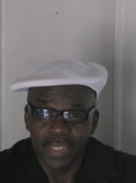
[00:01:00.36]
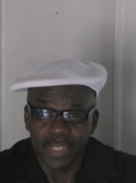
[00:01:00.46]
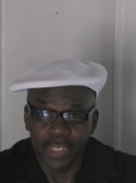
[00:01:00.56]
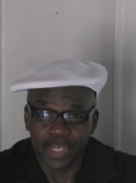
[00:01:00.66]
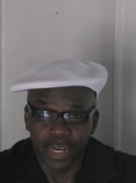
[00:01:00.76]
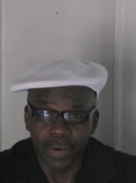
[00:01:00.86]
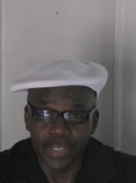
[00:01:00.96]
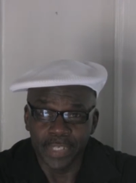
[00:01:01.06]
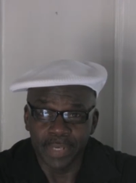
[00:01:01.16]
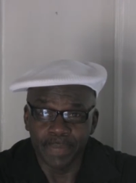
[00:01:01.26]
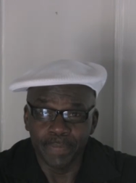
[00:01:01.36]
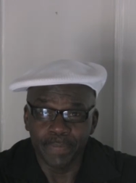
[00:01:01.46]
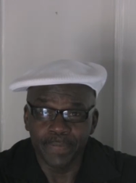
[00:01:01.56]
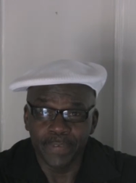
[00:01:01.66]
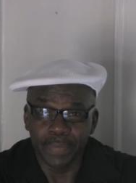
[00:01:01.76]
discourage them
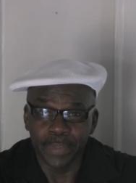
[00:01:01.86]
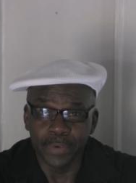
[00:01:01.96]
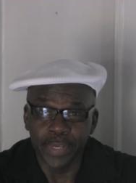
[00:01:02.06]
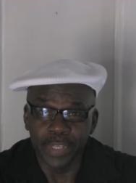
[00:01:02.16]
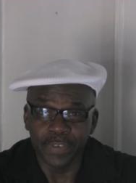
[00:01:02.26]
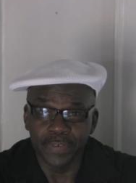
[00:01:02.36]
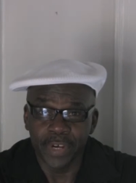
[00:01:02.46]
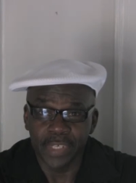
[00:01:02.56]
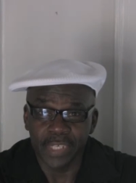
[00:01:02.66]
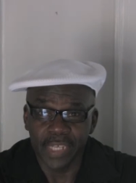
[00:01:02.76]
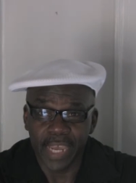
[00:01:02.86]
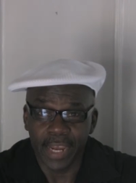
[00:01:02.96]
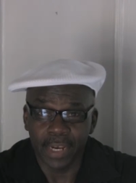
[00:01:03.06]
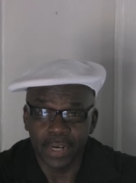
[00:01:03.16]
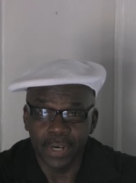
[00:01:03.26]
from doing the drugs and the
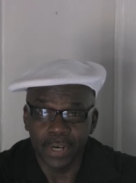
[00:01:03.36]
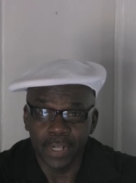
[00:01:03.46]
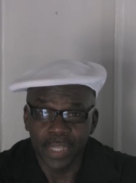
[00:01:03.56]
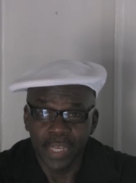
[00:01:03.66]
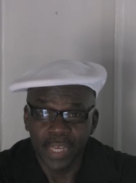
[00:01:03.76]
alcohol,